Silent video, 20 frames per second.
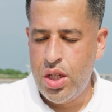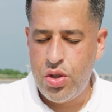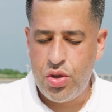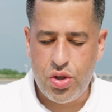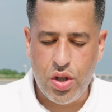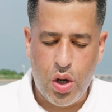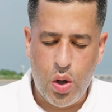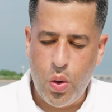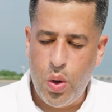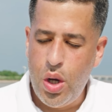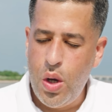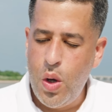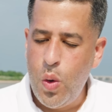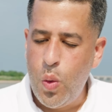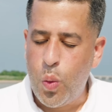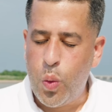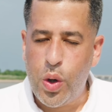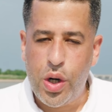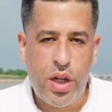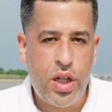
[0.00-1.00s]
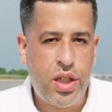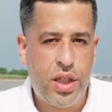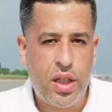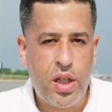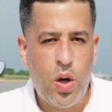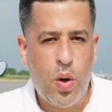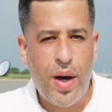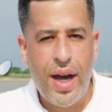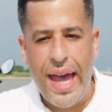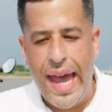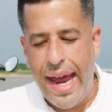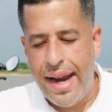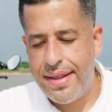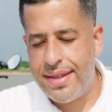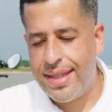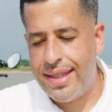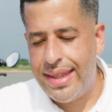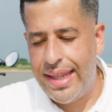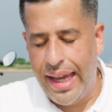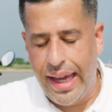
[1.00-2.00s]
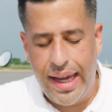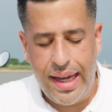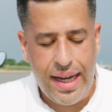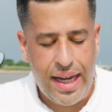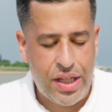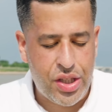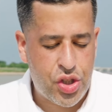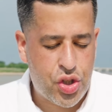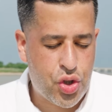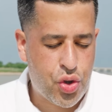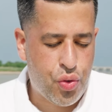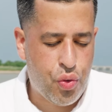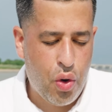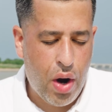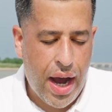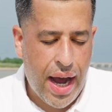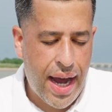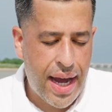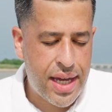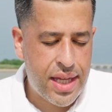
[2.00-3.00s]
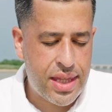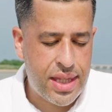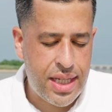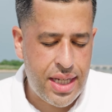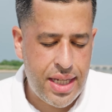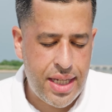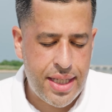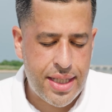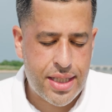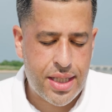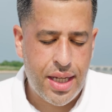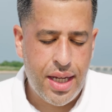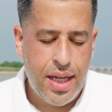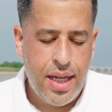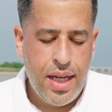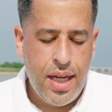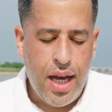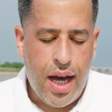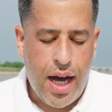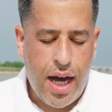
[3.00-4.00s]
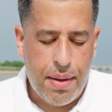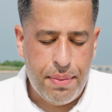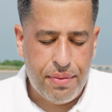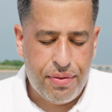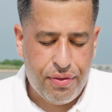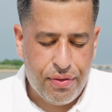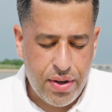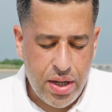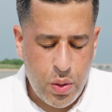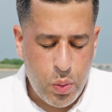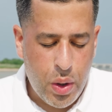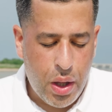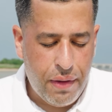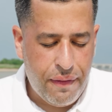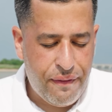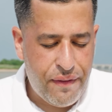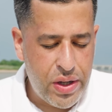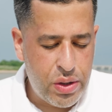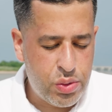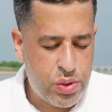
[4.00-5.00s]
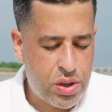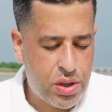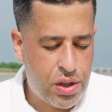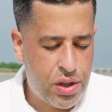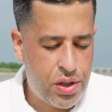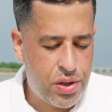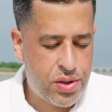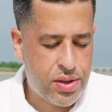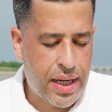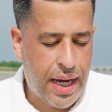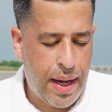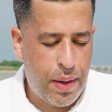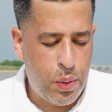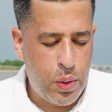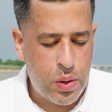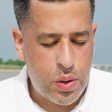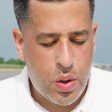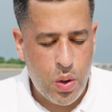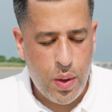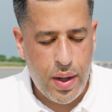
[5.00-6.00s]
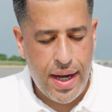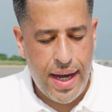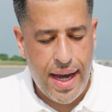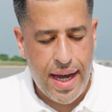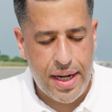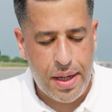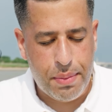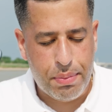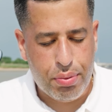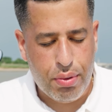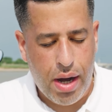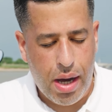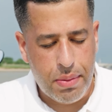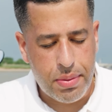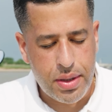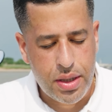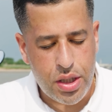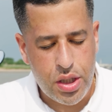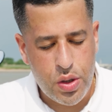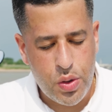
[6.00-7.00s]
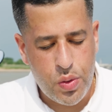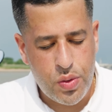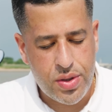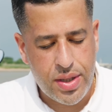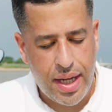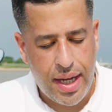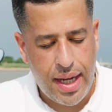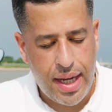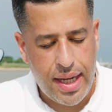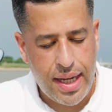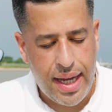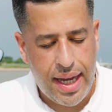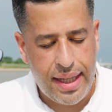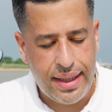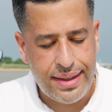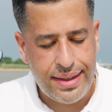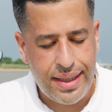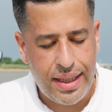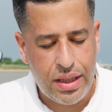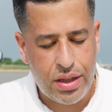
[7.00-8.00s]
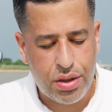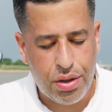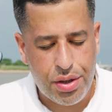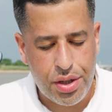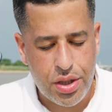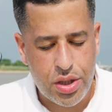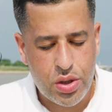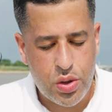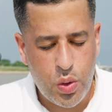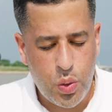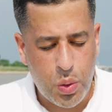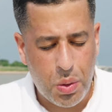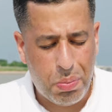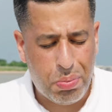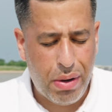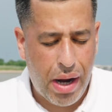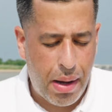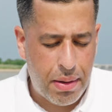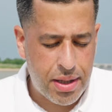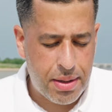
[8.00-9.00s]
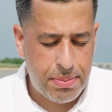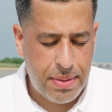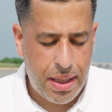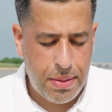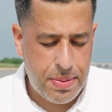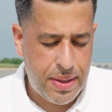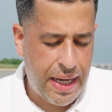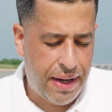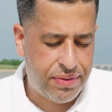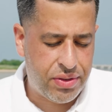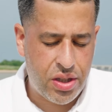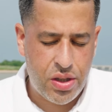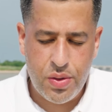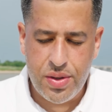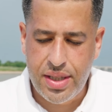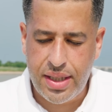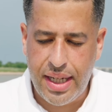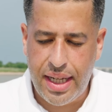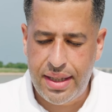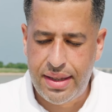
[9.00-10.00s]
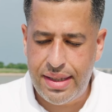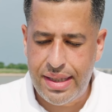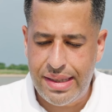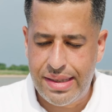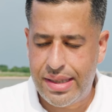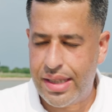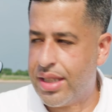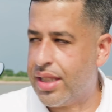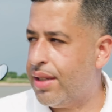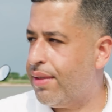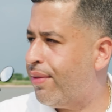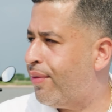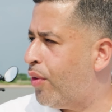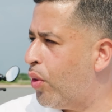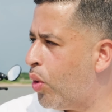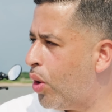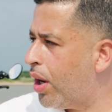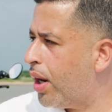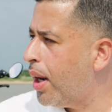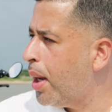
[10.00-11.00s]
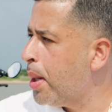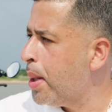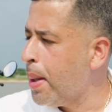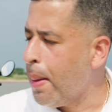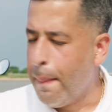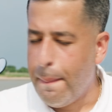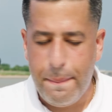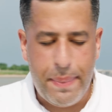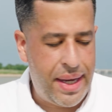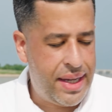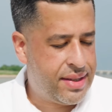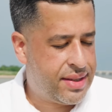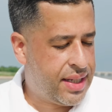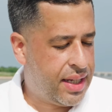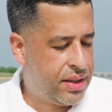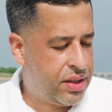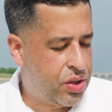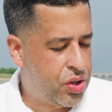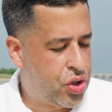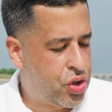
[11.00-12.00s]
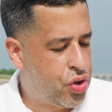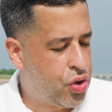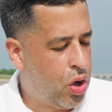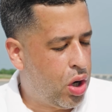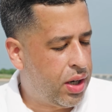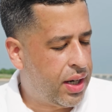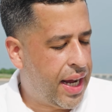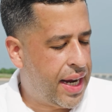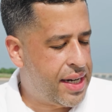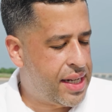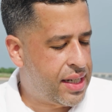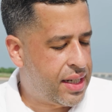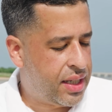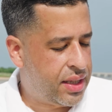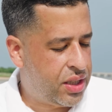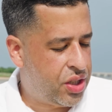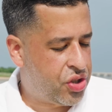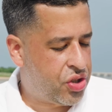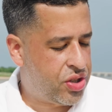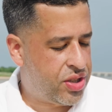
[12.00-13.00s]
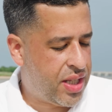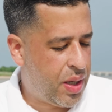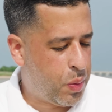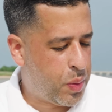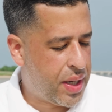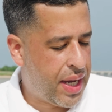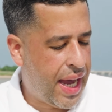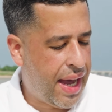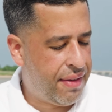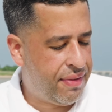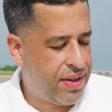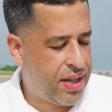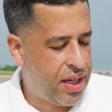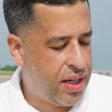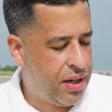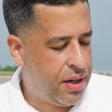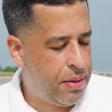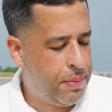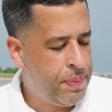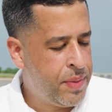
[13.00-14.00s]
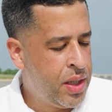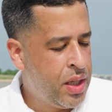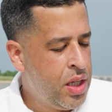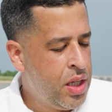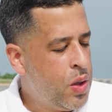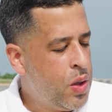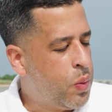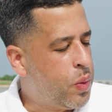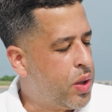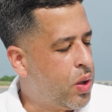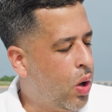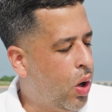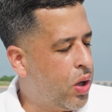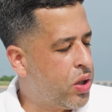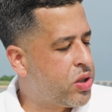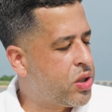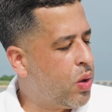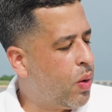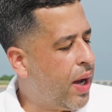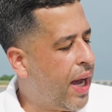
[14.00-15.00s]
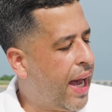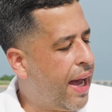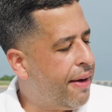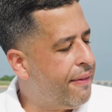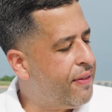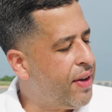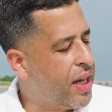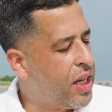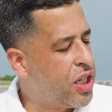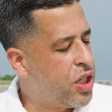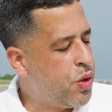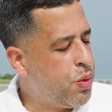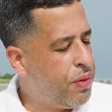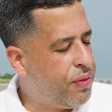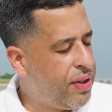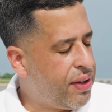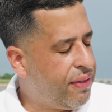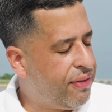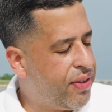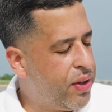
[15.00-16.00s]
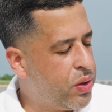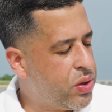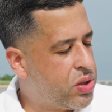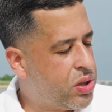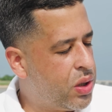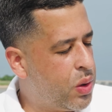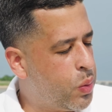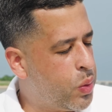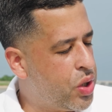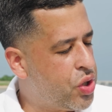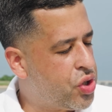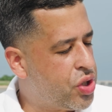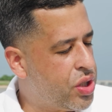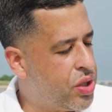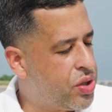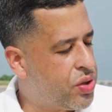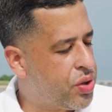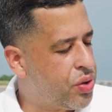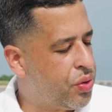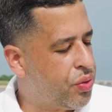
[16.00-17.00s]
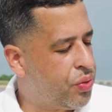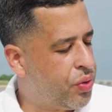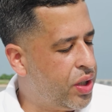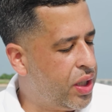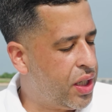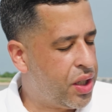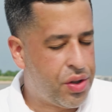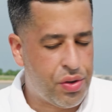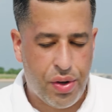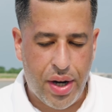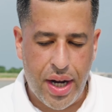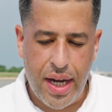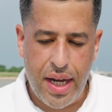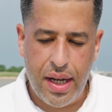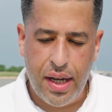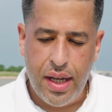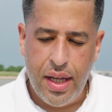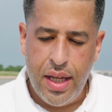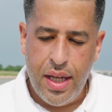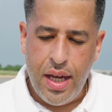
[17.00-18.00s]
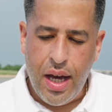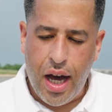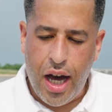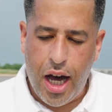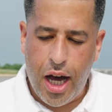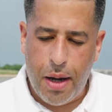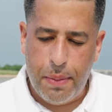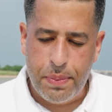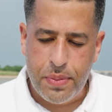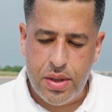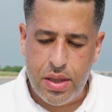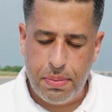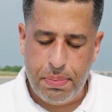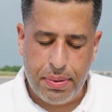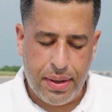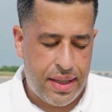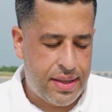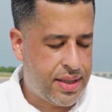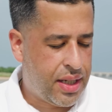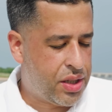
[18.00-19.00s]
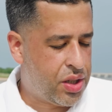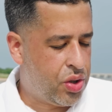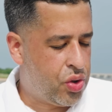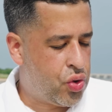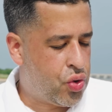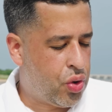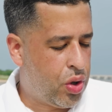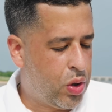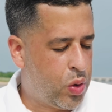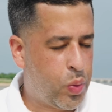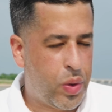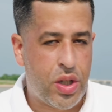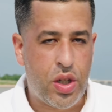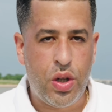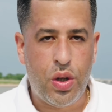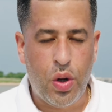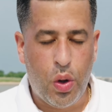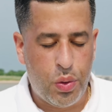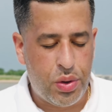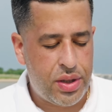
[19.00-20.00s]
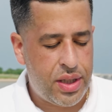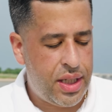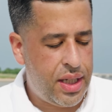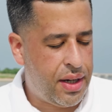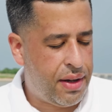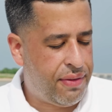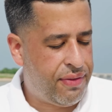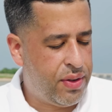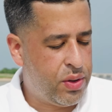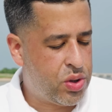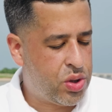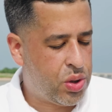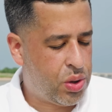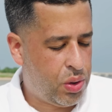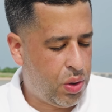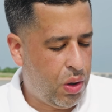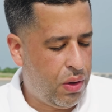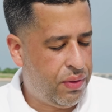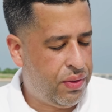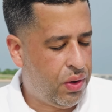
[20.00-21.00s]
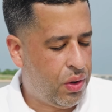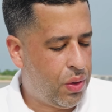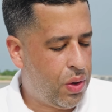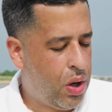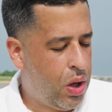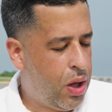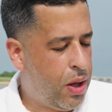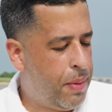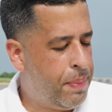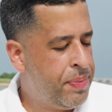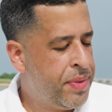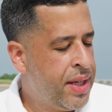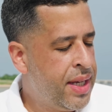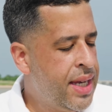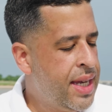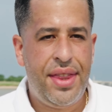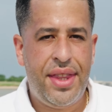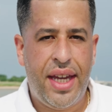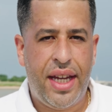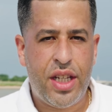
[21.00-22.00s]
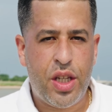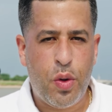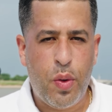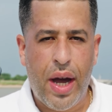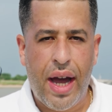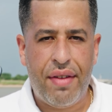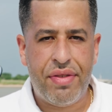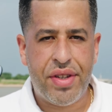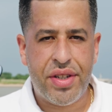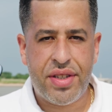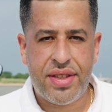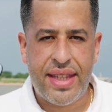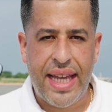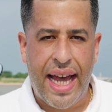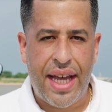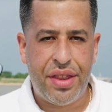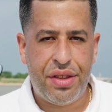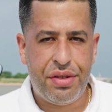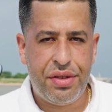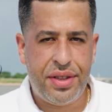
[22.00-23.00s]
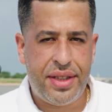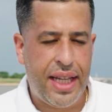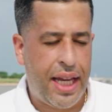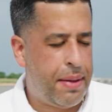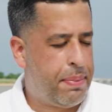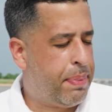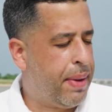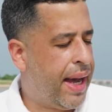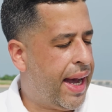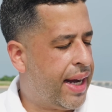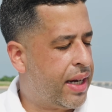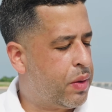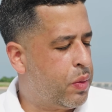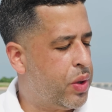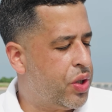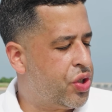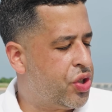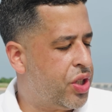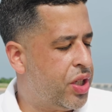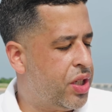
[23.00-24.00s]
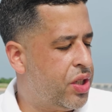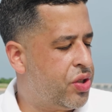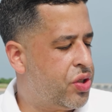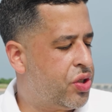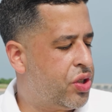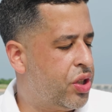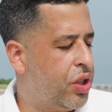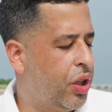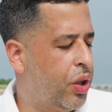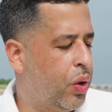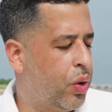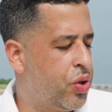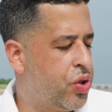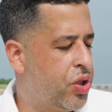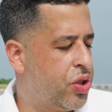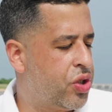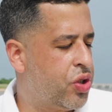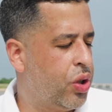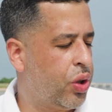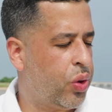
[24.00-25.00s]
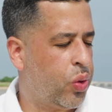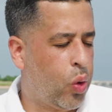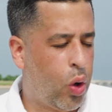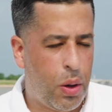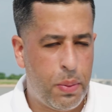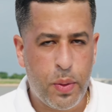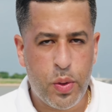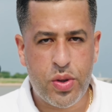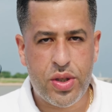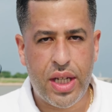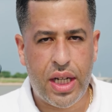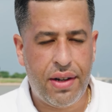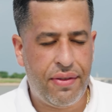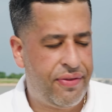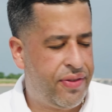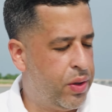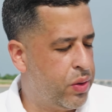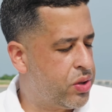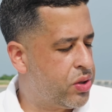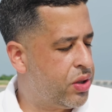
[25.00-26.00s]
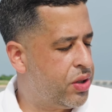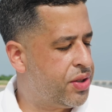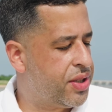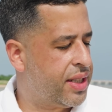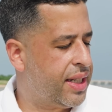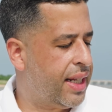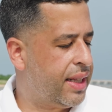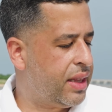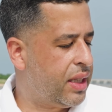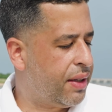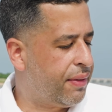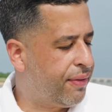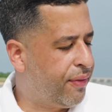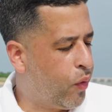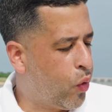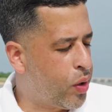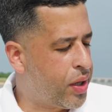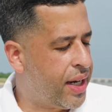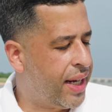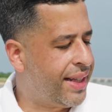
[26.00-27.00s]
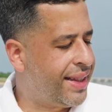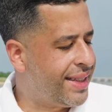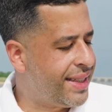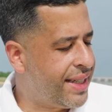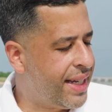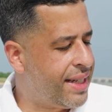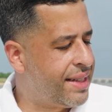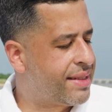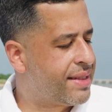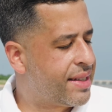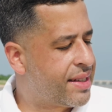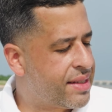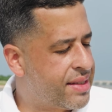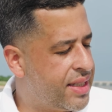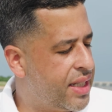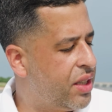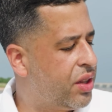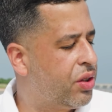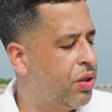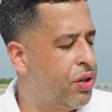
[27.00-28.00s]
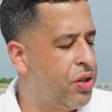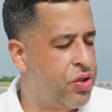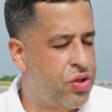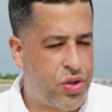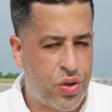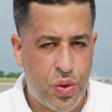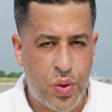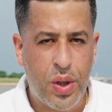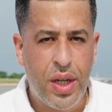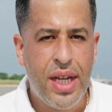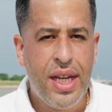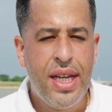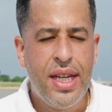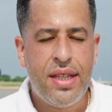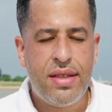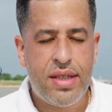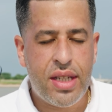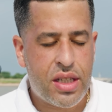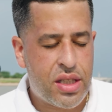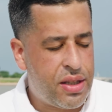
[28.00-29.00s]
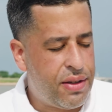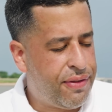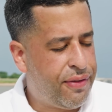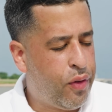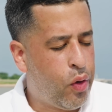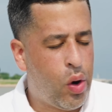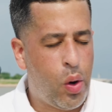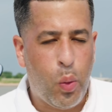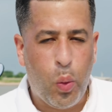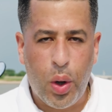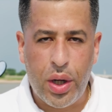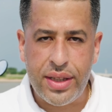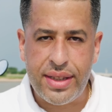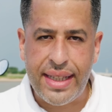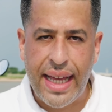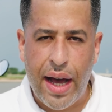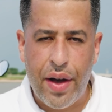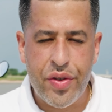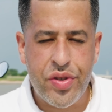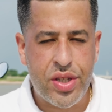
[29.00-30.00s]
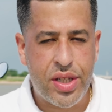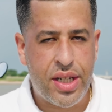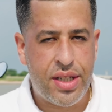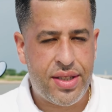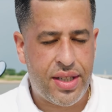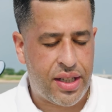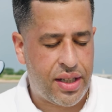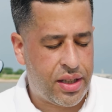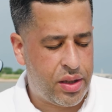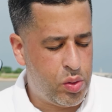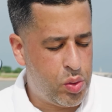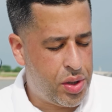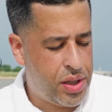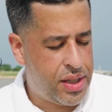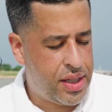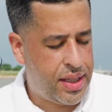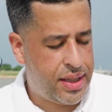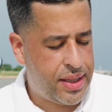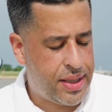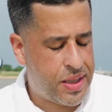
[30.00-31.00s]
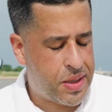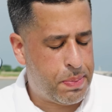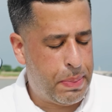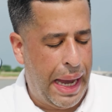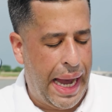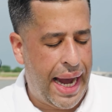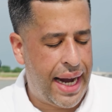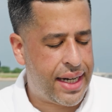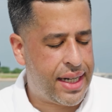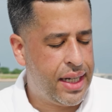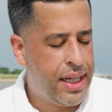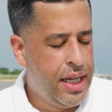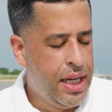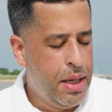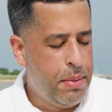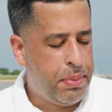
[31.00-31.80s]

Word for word: So we're gonna go ahead today and try these Um, Freewell filters. I will go ahead and probably use a N D thirty-two. We'll probably maybe have to use an N D sixty-four based on the strong lighting conditions that we have here. We also have a U V filter, which is really great um, to place on your drone when you don't need a filter overall. And then you have the standard day pack, which is, you know, just your normal set of filters, an N D four, N D eight, sixteen, thirty-two, sixty-four, one thousand is included in this pack.